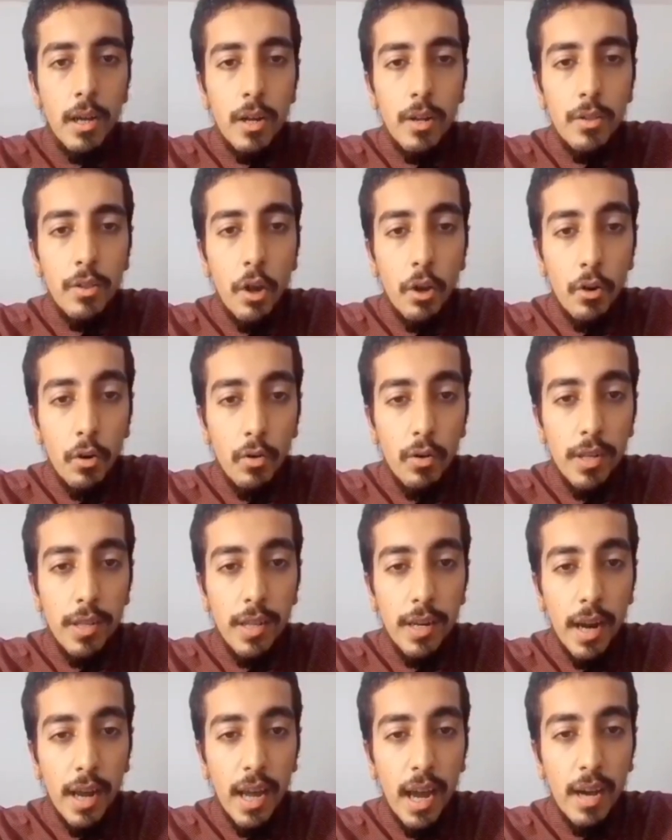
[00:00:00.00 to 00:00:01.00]
Not only did
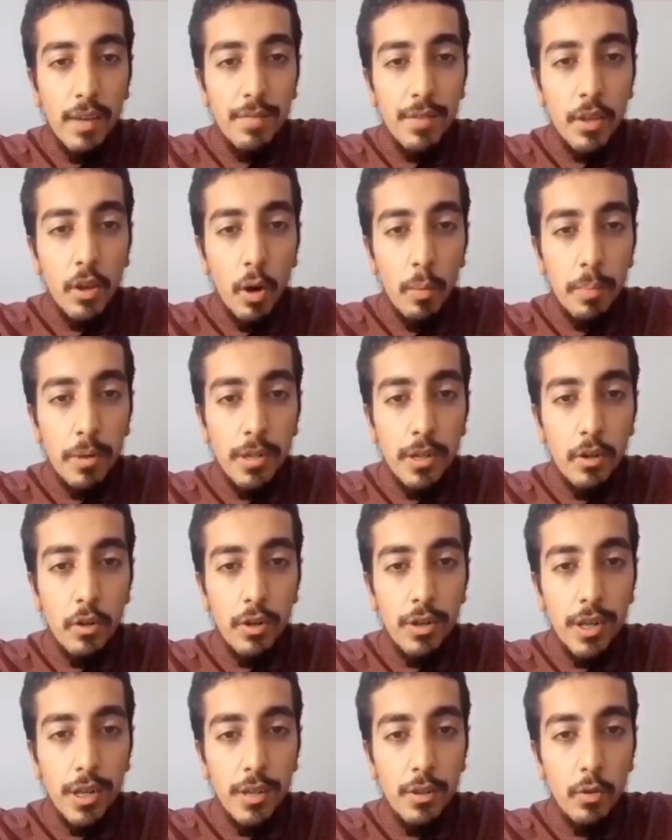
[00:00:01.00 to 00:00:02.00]
I have the
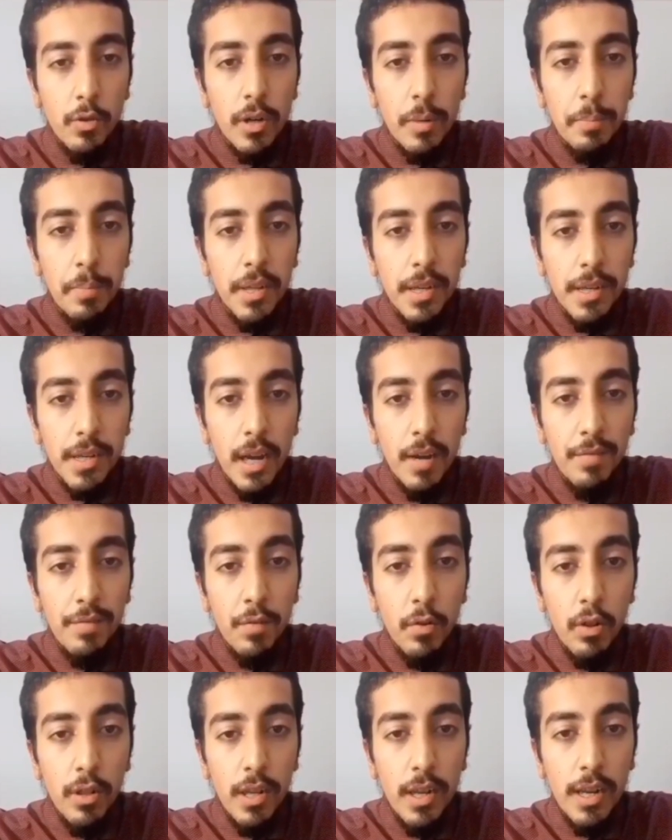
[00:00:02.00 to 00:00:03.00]
opportunity to complete a
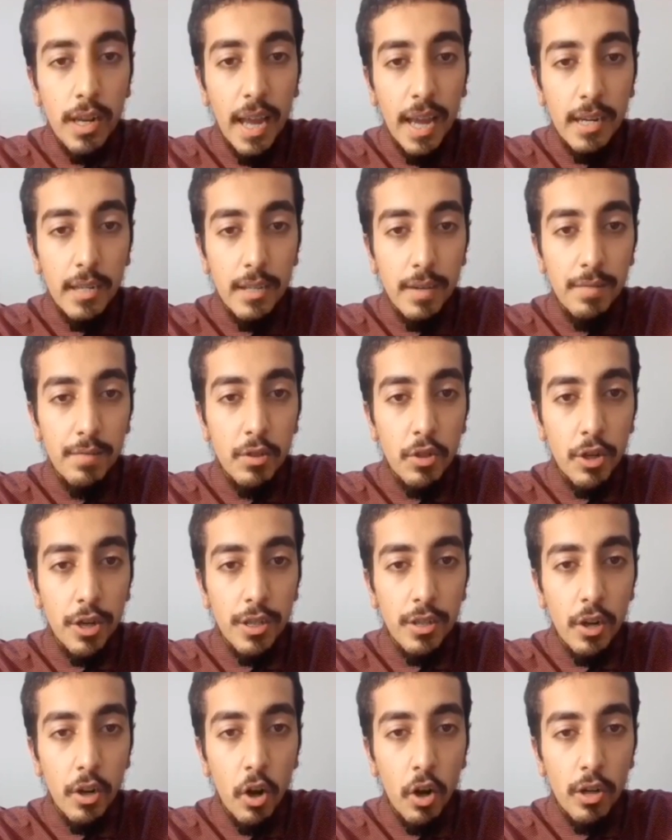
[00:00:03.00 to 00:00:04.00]
full elective during
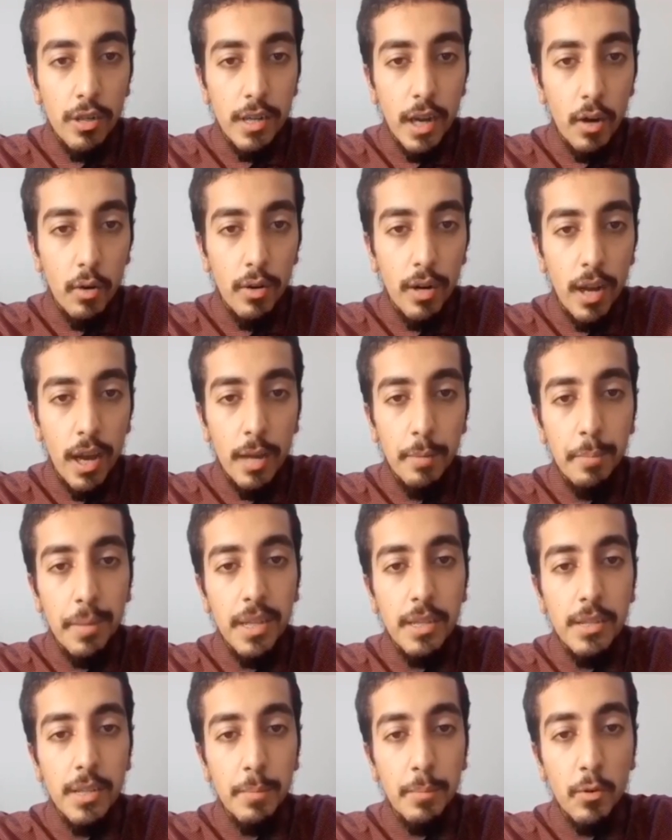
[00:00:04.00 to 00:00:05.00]
the lockdown and meet
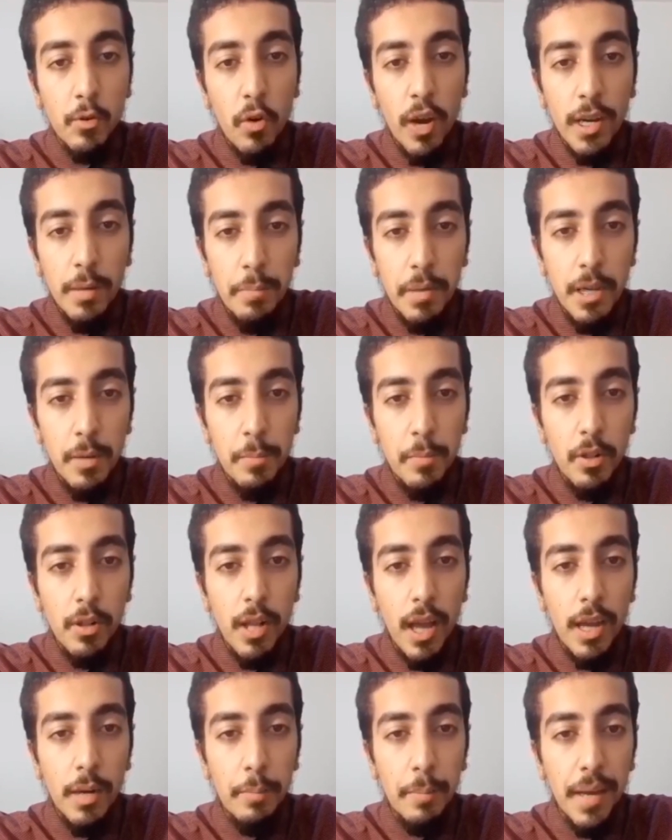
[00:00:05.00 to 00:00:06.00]
some great people
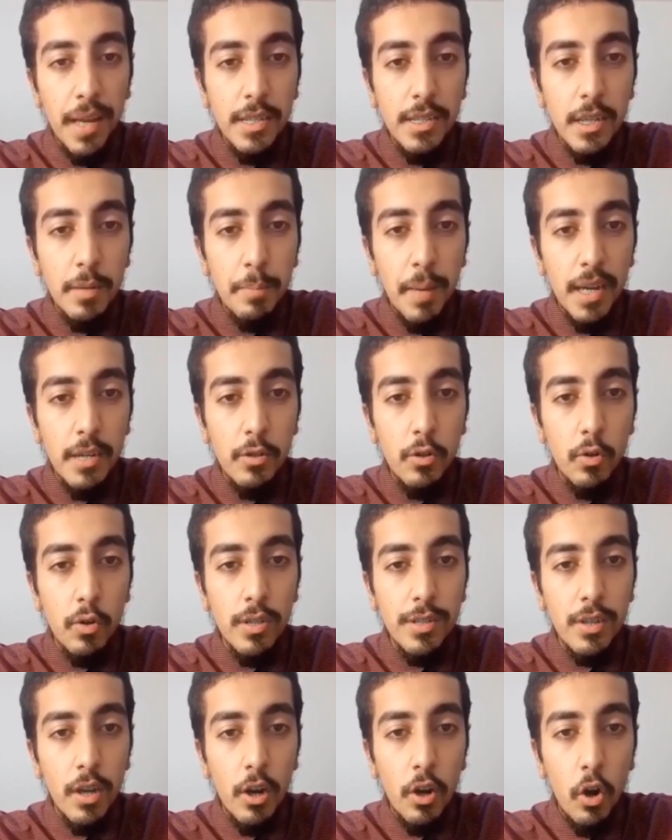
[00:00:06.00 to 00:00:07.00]
and amazing
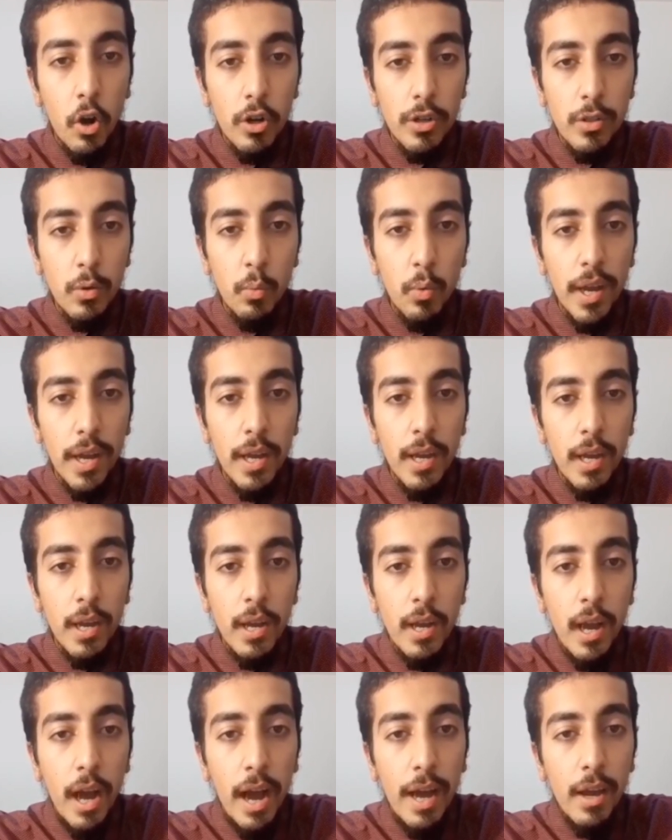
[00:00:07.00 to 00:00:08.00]
mentors along the way,
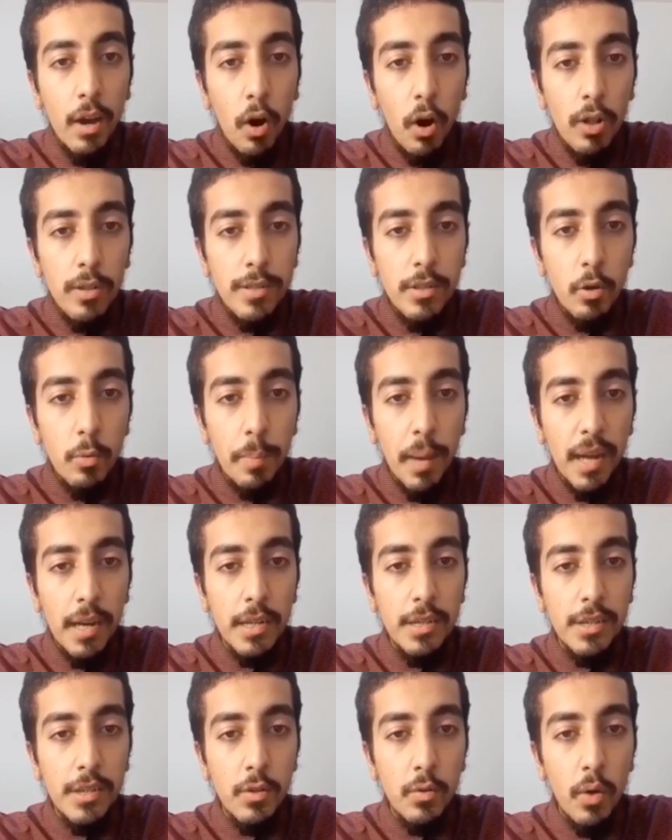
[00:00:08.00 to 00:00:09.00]
I also
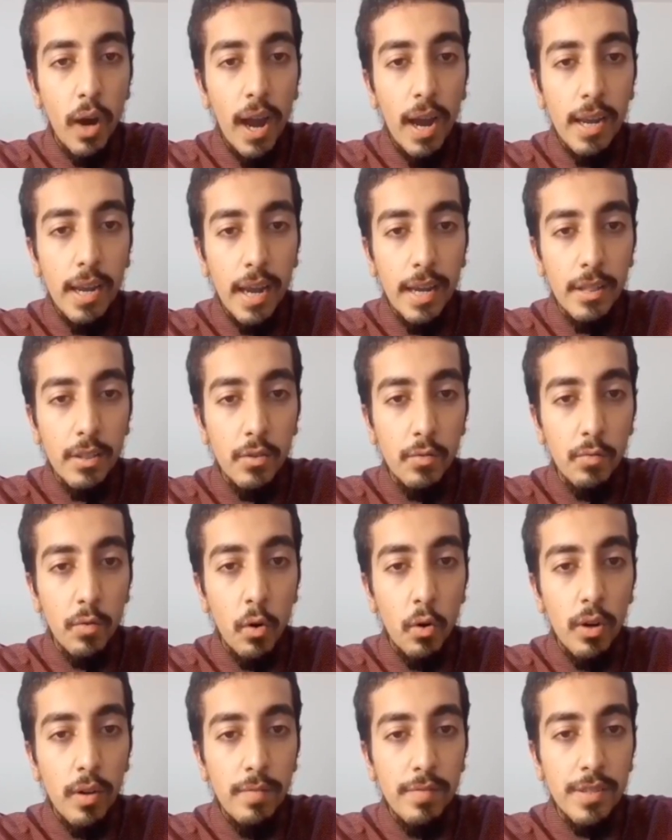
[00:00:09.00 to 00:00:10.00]
managed to highlight the
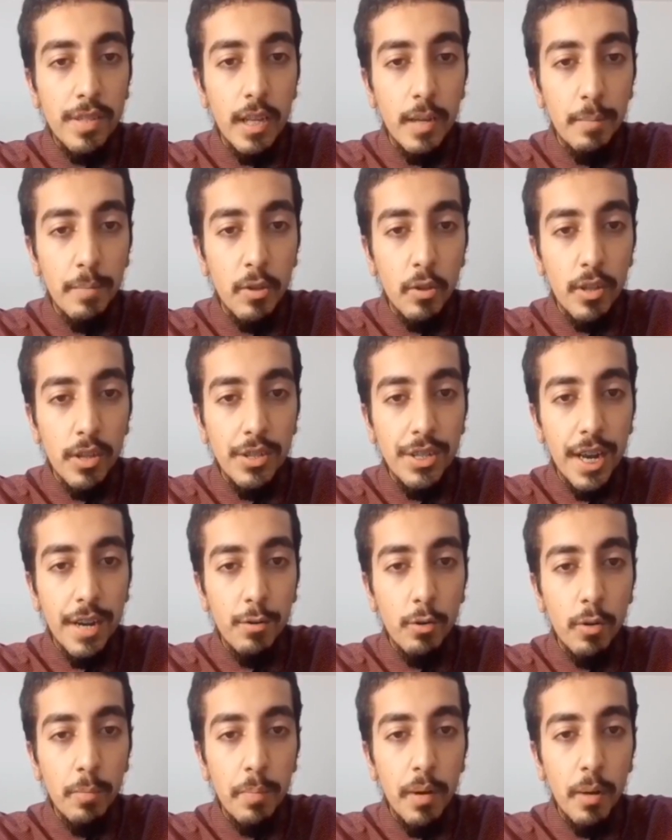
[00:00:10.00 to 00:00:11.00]
role of sleep to the
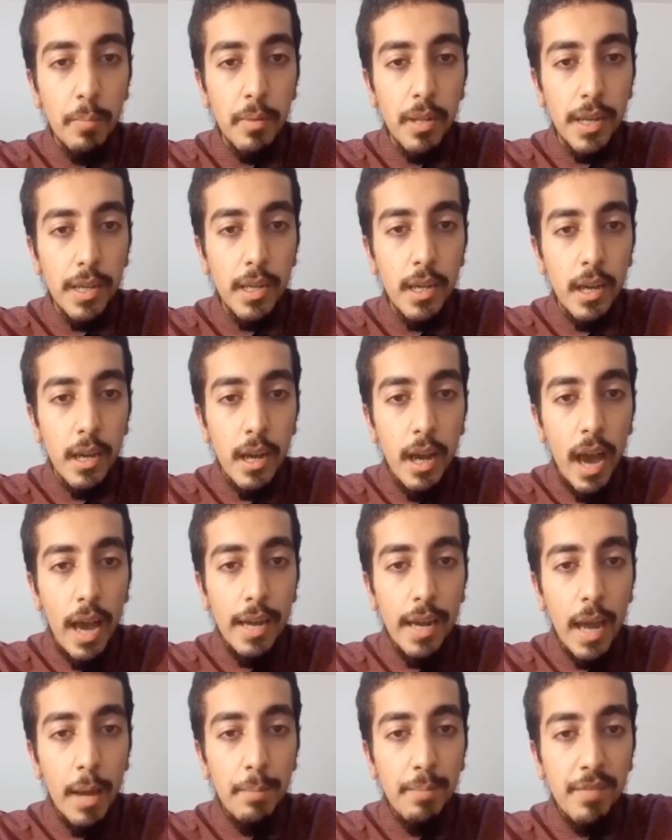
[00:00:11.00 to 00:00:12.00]
general public
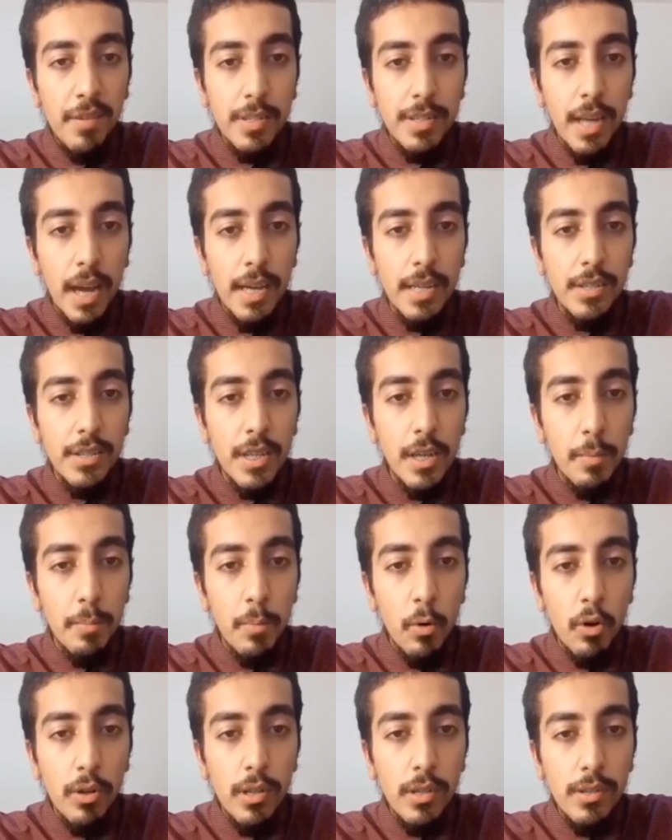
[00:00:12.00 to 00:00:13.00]
and emphasize the
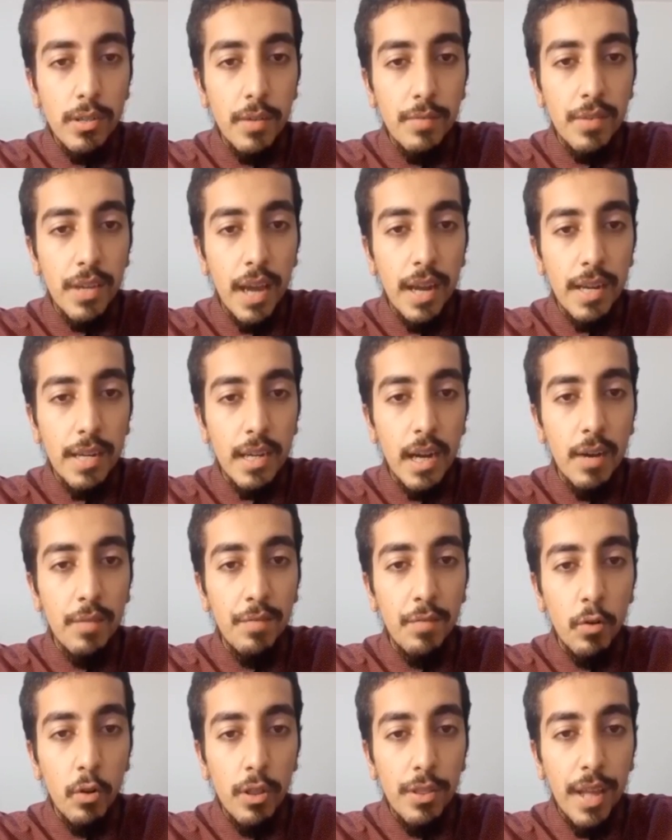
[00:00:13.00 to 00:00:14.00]
importance of getting a
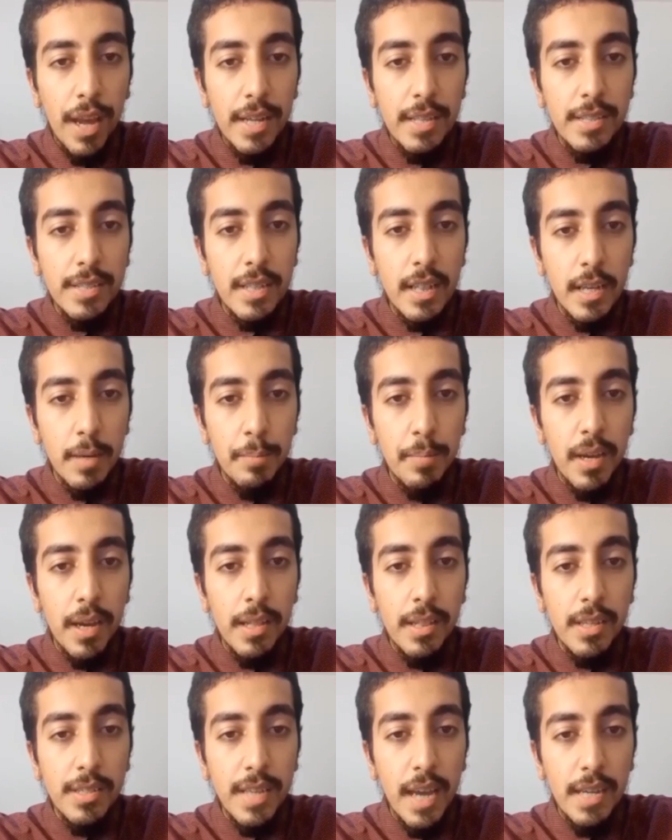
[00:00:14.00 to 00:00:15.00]
full night's sleep in
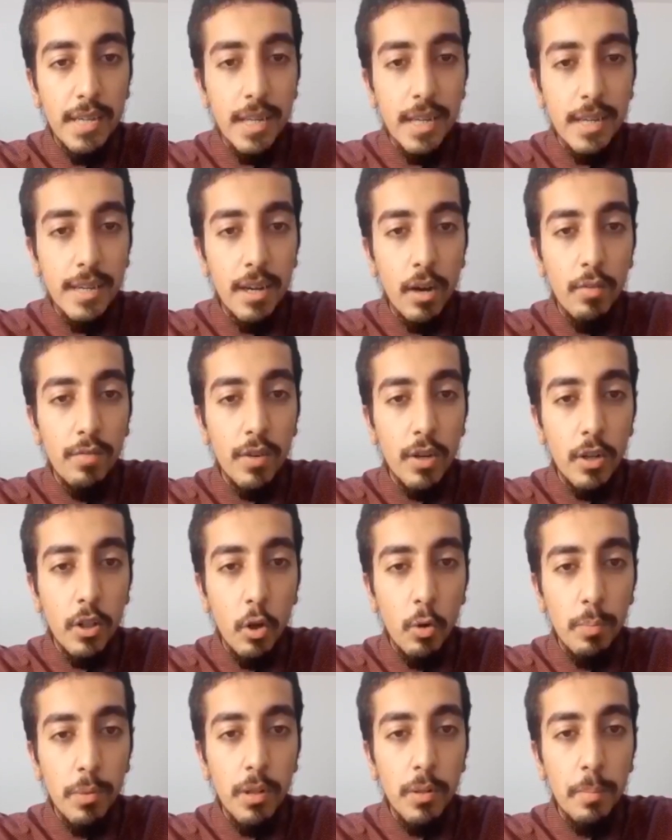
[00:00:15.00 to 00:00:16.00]
the setting of a
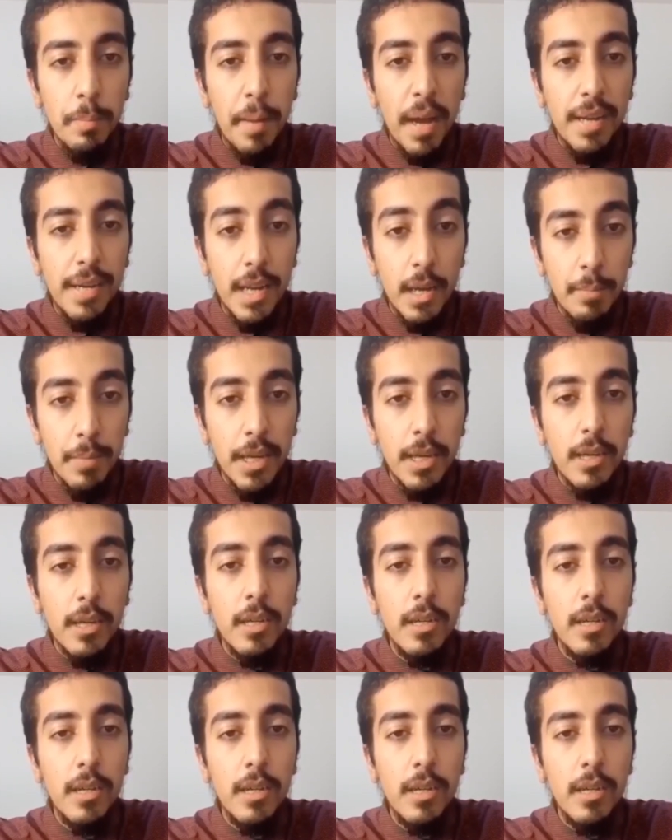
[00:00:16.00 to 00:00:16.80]
global pandemic.